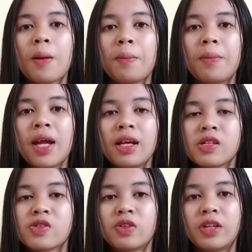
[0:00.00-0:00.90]
Many
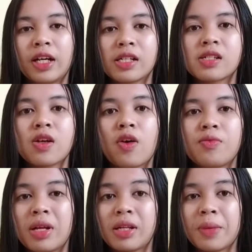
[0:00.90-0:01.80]
historians of
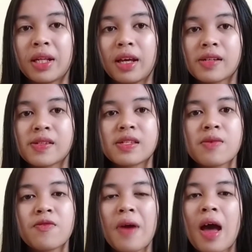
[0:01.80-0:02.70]
mathematics
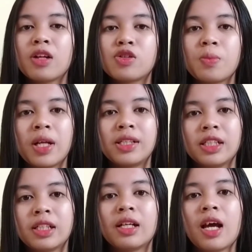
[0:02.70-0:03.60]
fail to
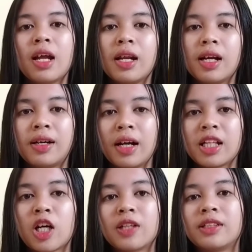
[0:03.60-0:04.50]
mention the great
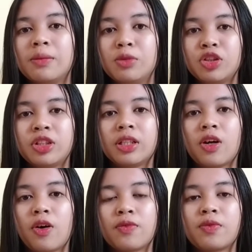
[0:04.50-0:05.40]
contribution
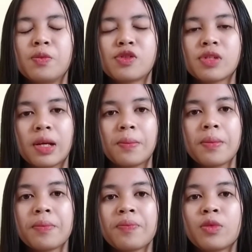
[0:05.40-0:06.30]
of Muslims
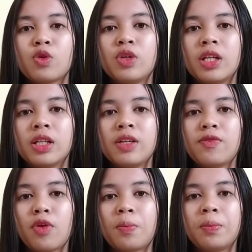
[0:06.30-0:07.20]
to the
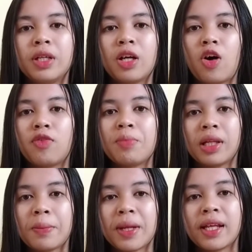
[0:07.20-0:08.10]
development of
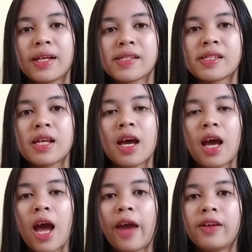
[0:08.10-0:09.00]
mathematics,
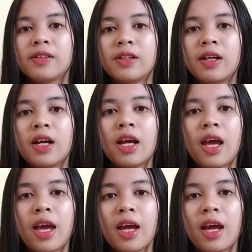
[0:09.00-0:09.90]
either
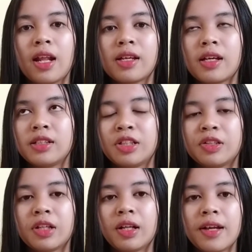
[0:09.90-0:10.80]

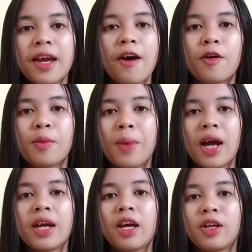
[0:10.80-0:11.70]
intentionally or by
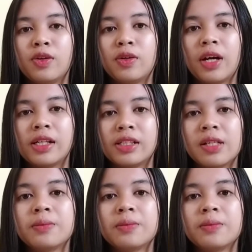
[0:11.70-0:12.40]
ignorance.